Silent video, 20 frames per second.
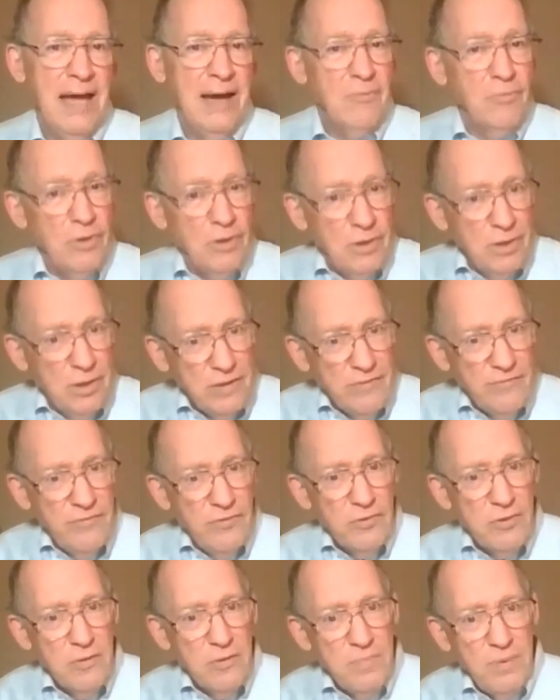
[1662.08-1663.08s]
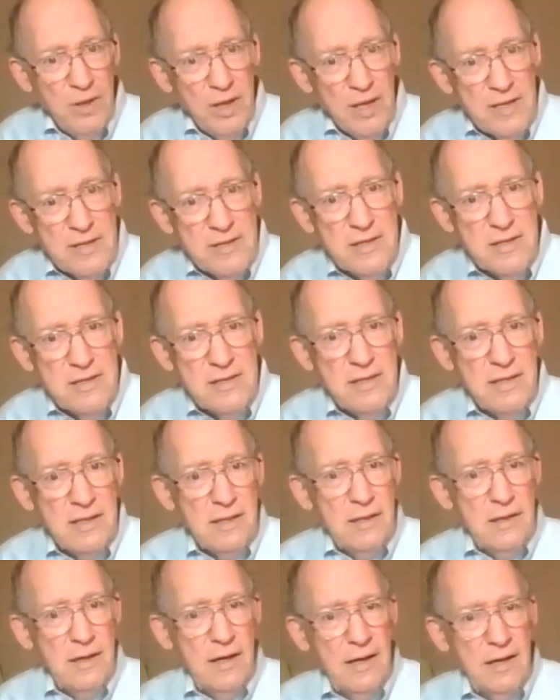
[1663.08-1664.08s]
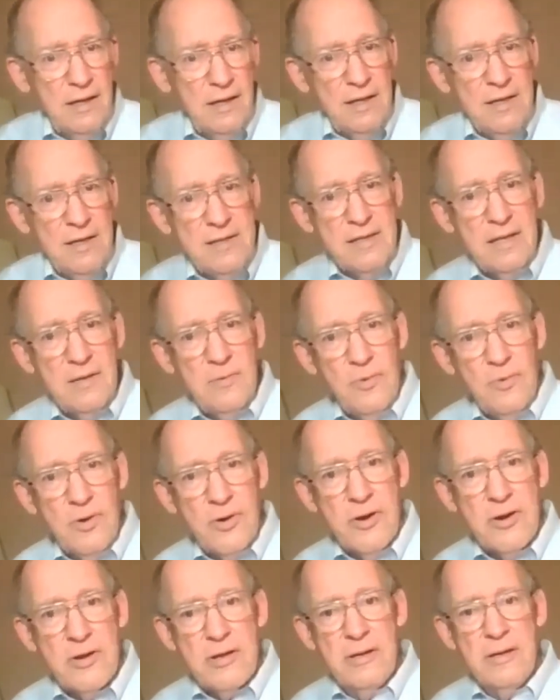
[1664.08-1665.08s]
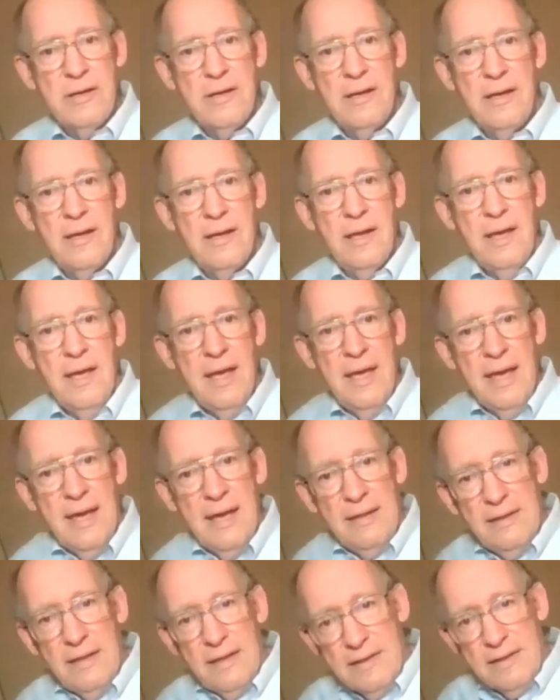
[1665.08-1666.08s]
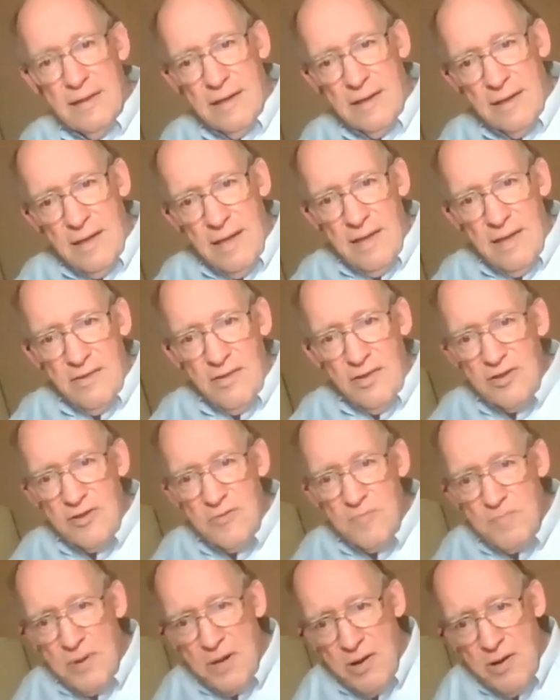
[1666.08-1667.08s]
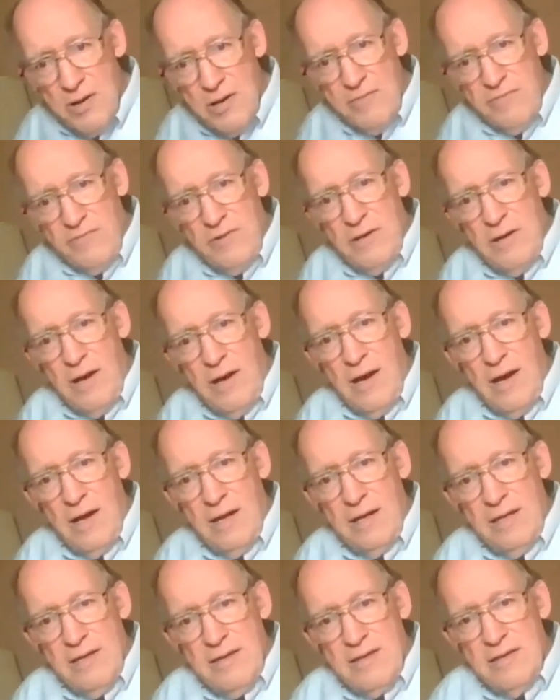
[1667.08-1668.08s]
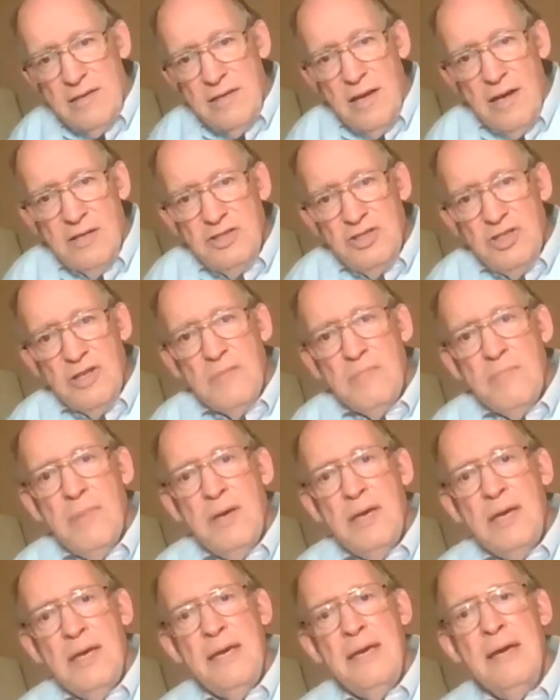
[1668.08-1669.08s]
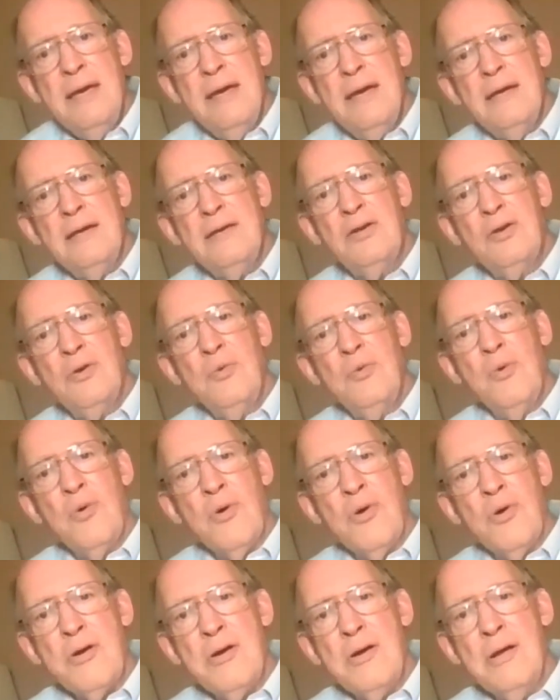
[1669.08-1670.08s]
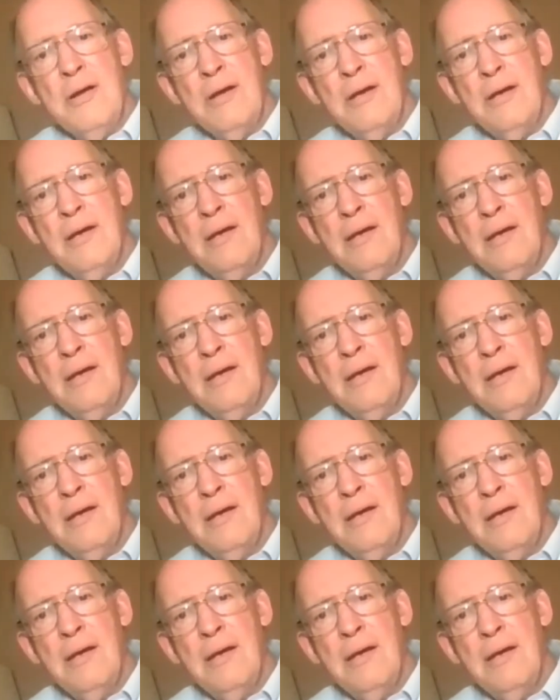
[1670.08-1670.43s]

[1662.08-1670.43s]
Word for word: I will look for the places that God is at work and that the, the Spirit of God is nudging me toward.